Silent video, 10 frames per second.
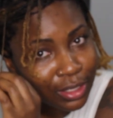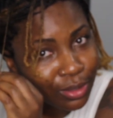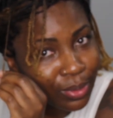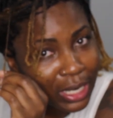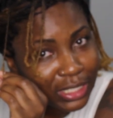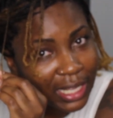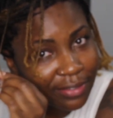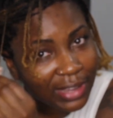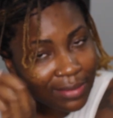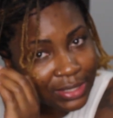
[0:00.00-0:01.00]
you watch
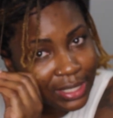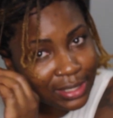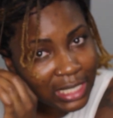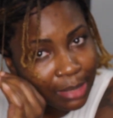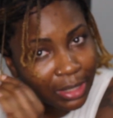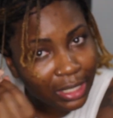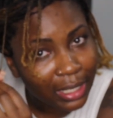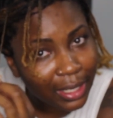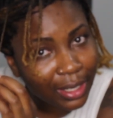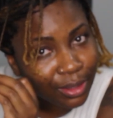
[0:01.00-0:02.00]
like 5 or 6 of them and you're
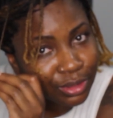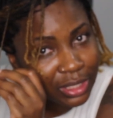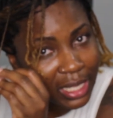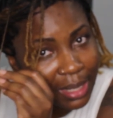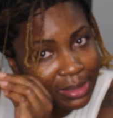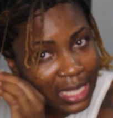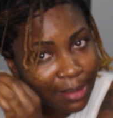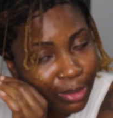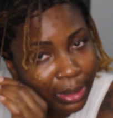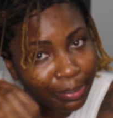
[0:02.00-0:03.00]
like, oh snap,
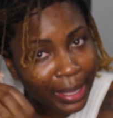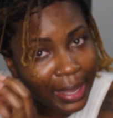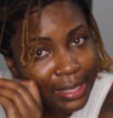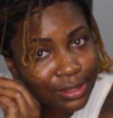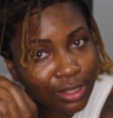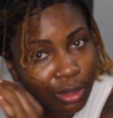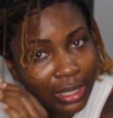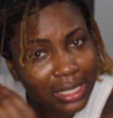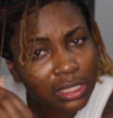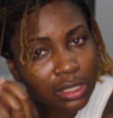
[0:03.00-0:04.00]
time that went past. So
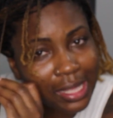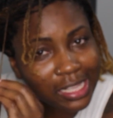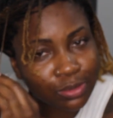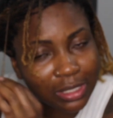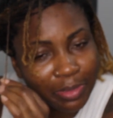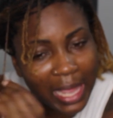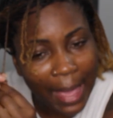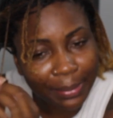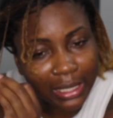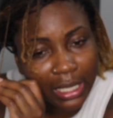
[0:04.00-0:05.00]
that's what's been
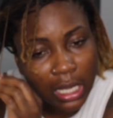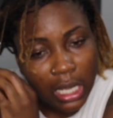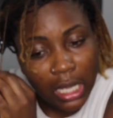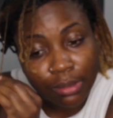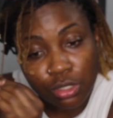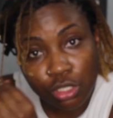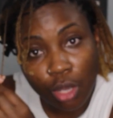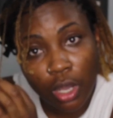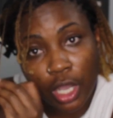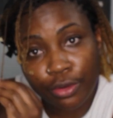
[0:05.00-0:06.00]
happening. I'm
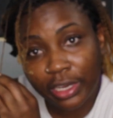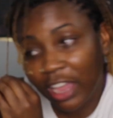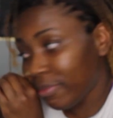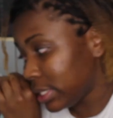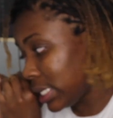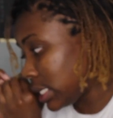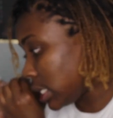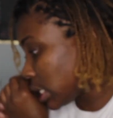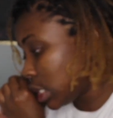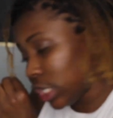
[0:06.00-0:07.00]
so hungry. I've been
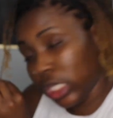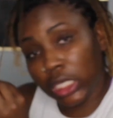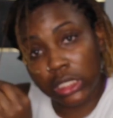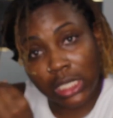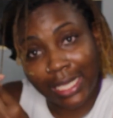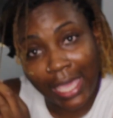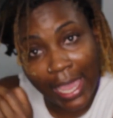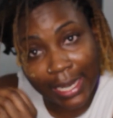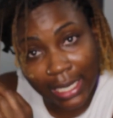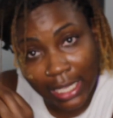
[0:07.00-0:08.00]
eating cookies and
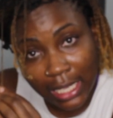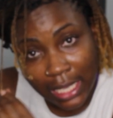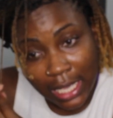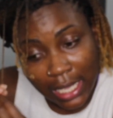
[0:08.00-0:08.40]
candy.